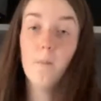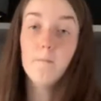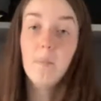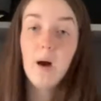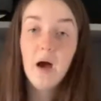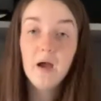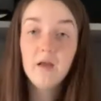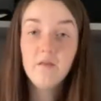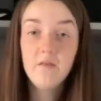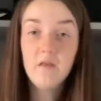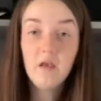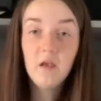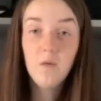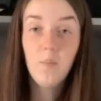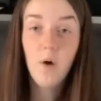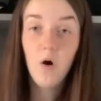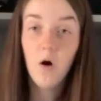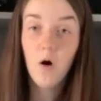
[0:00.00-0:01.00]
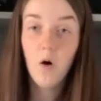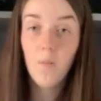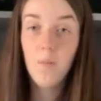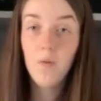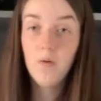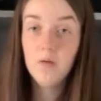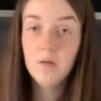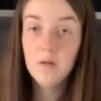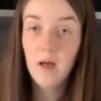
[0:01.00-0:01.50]
my Depop
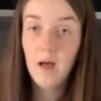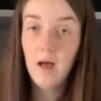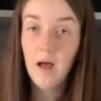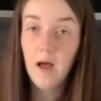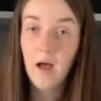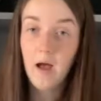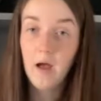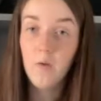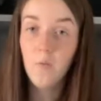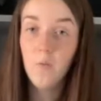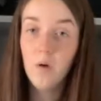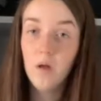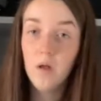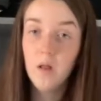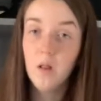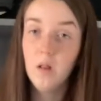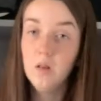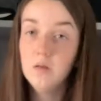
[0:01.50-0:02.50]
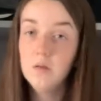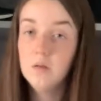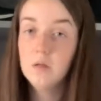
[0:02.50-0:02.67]
I will